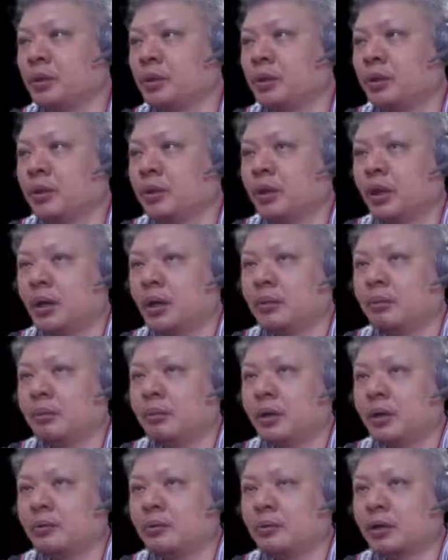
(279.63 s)
Black
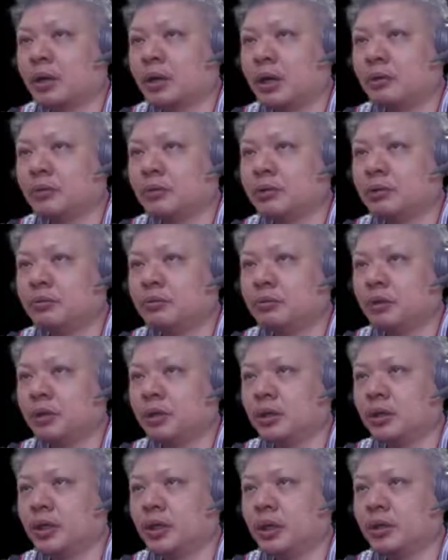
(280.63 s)
would again
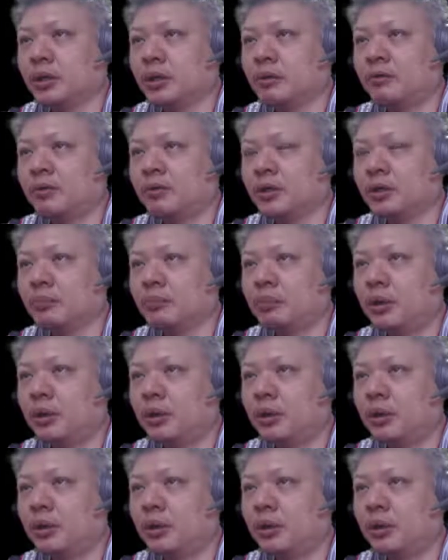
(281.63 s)
offer the pawn.